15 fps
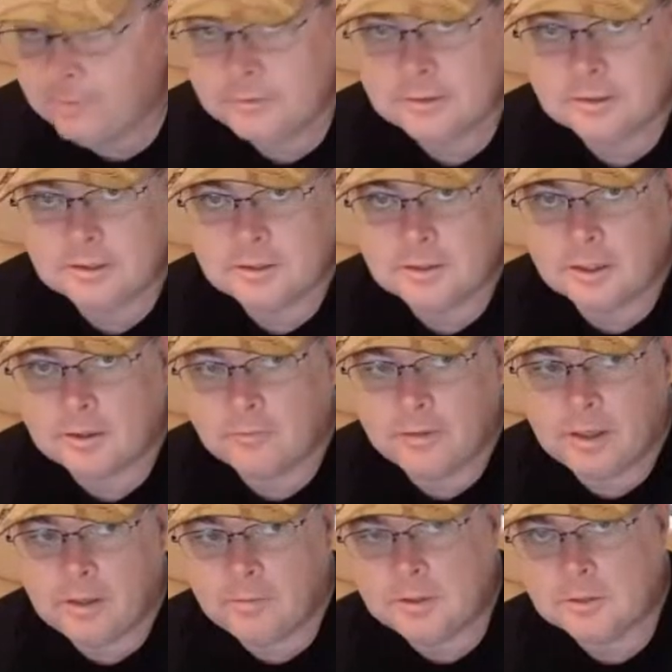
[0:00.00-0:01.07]
Obviously,
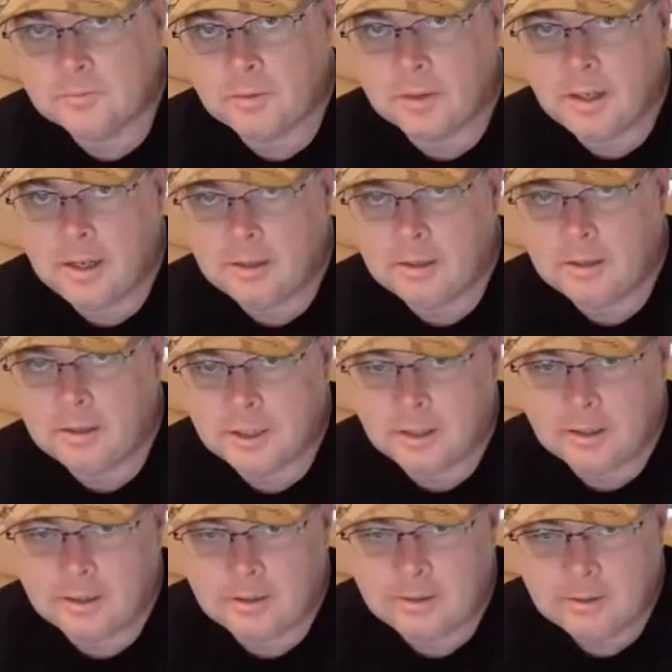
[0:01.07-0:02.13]
the sticker video we just put
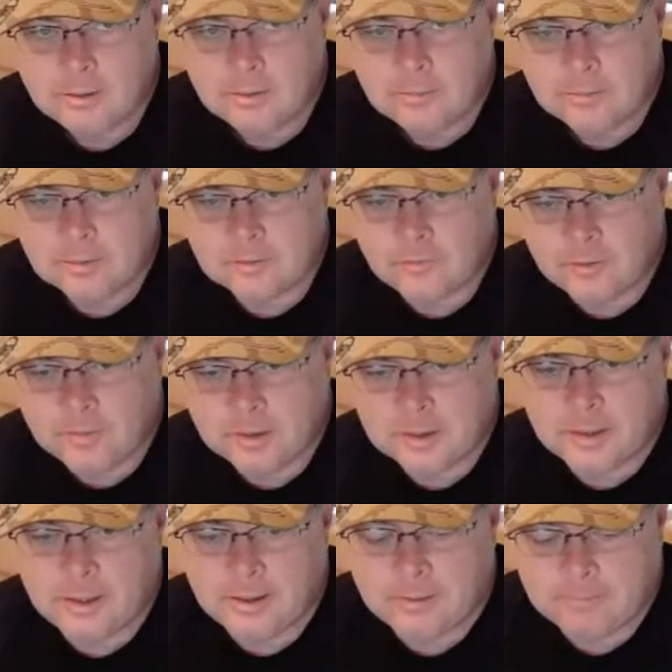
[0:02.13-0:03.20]
out, Shelly
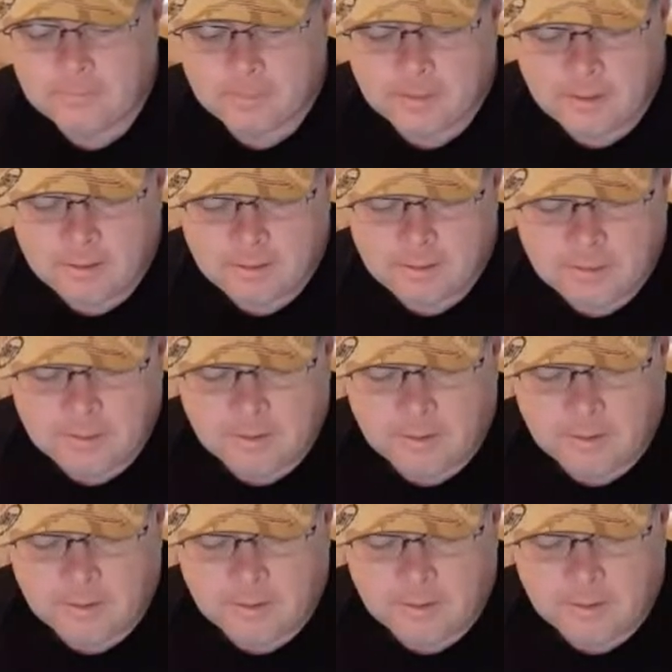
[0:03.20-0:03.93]
was filming that.